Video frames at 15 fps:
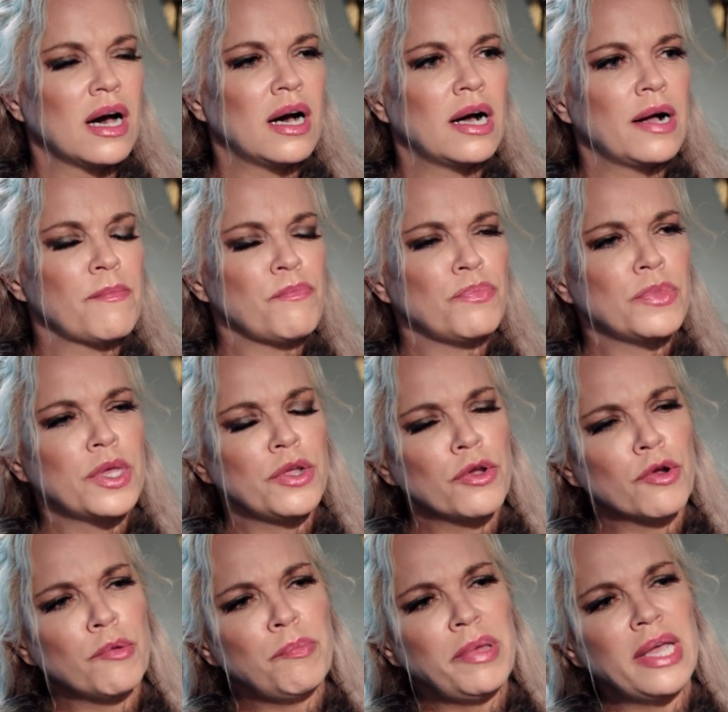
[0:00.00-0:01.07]
the
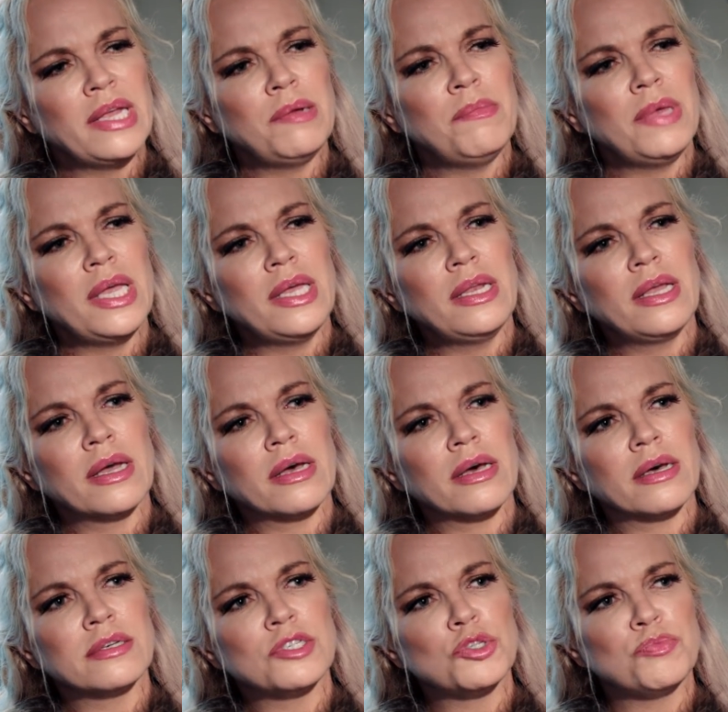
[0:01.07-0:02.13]
European
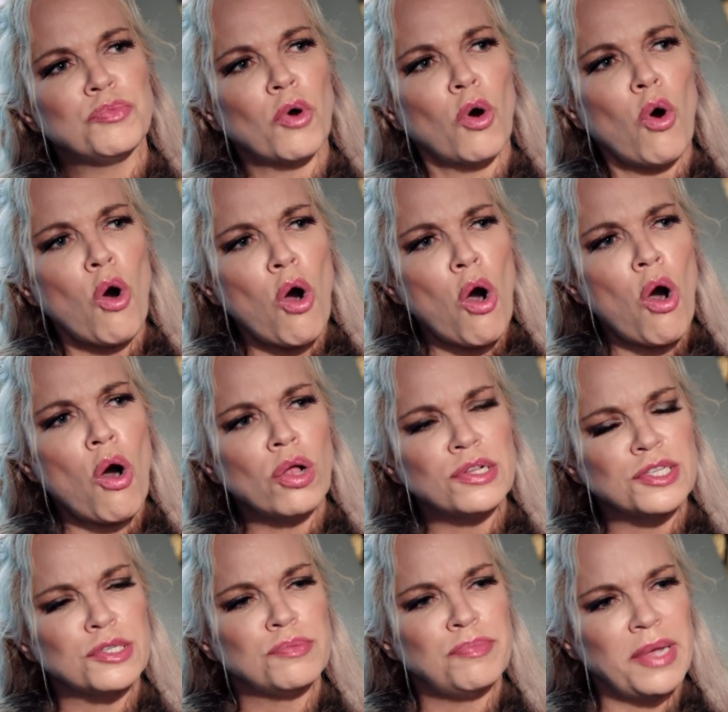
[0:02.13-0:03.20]
media
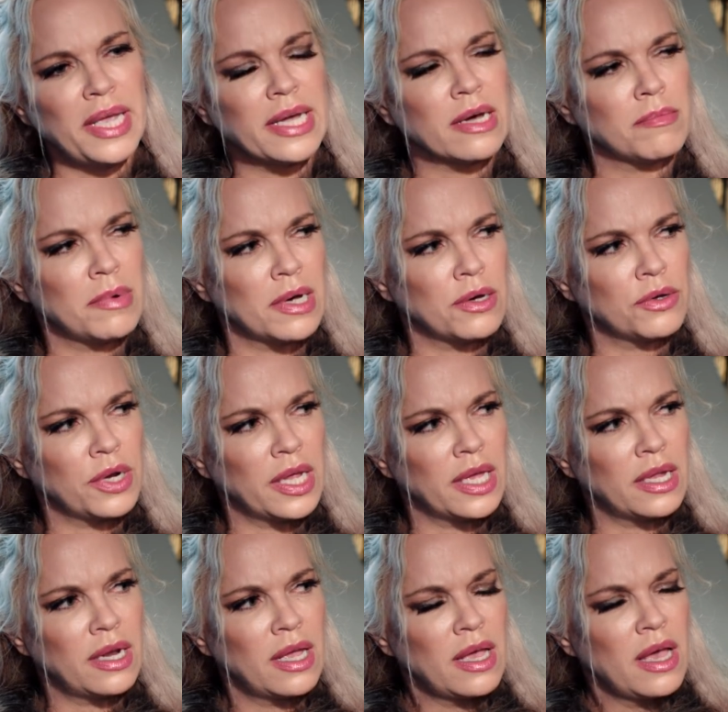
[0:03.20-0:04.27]
all speak about
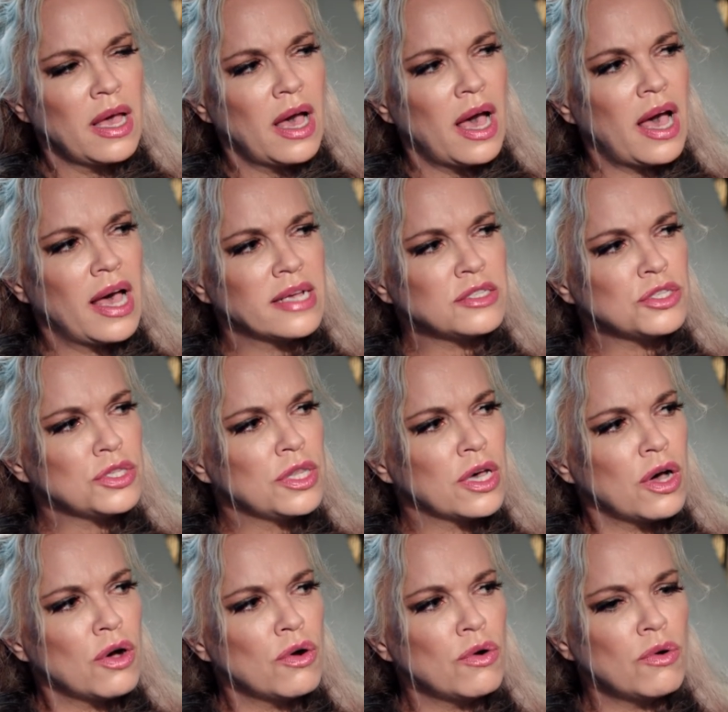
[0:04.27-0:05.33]
it as
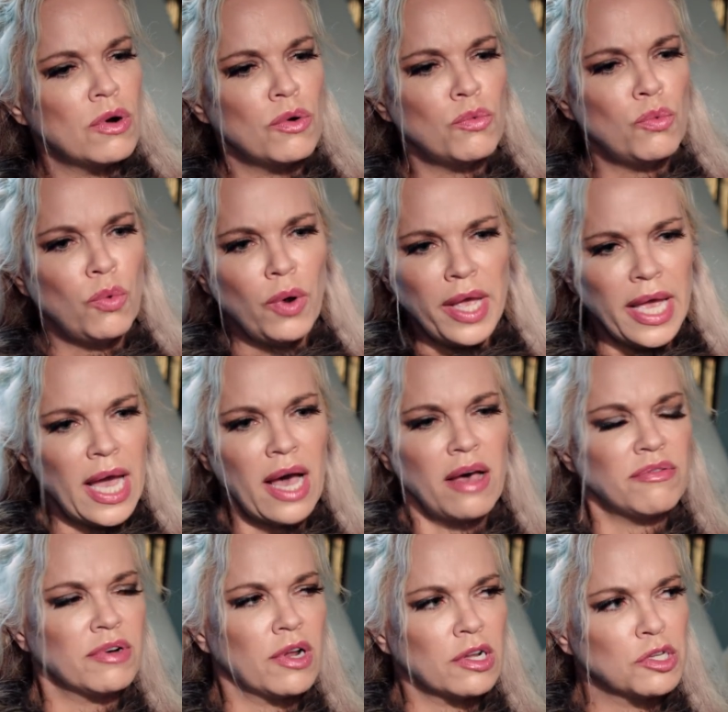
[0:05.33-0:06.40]
though we
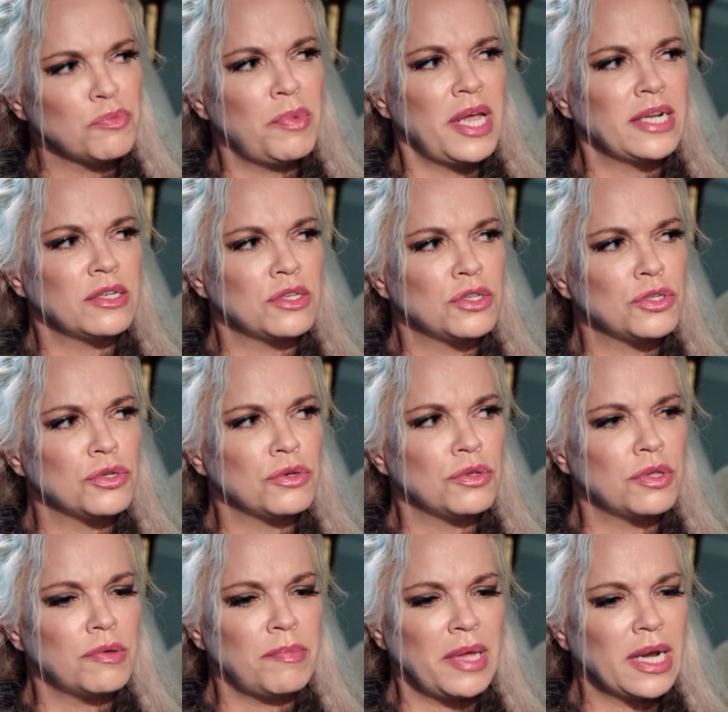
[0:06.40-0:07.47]
have not been to
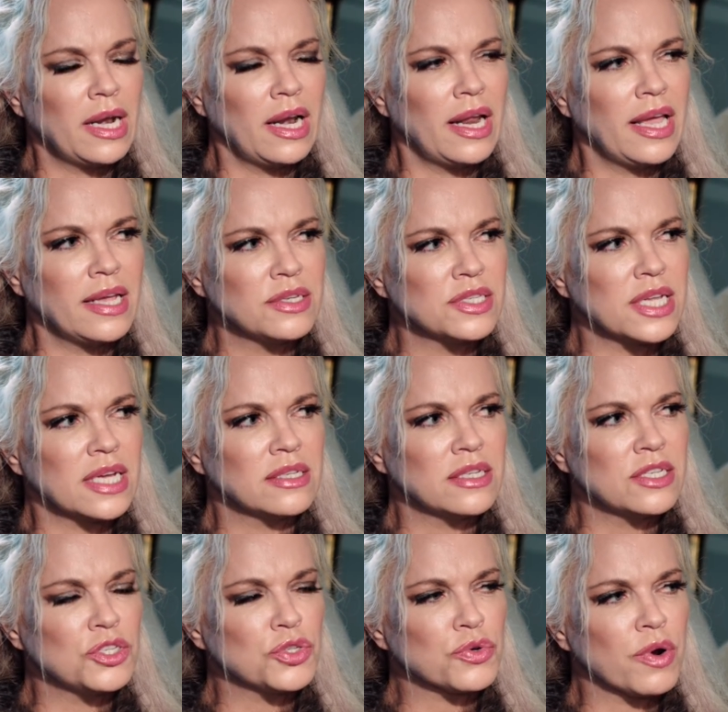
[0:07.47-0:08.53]
the Middle East and
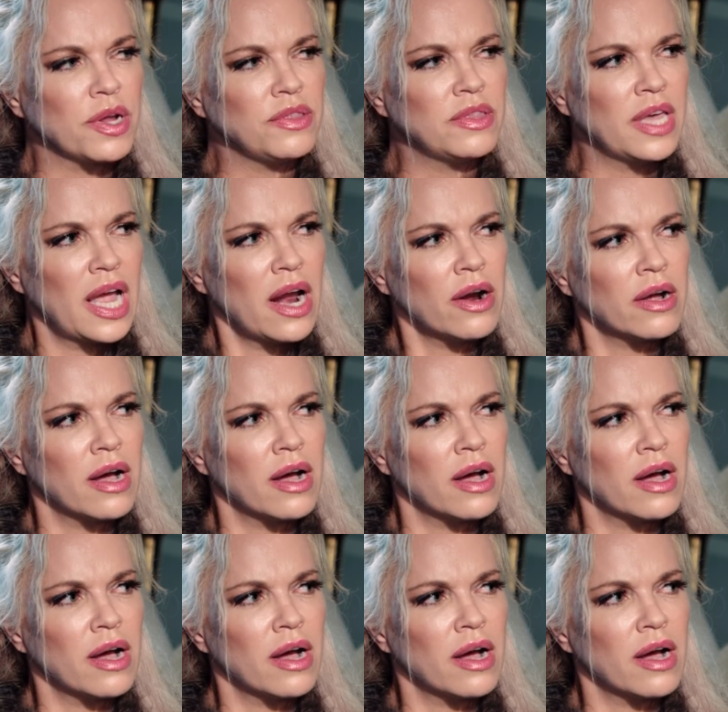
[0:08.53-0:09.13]
destroyed their